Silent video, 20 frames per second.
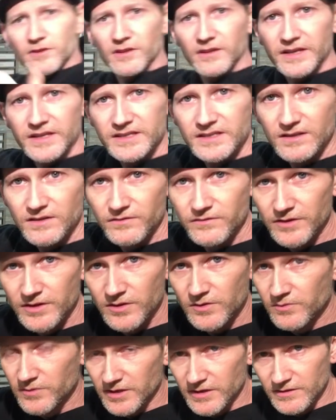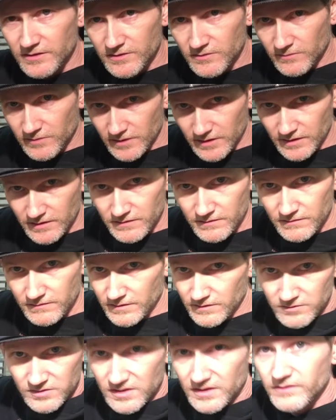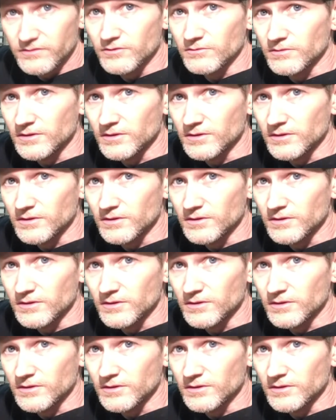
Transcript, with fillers: the lights on the VU meters work, and those never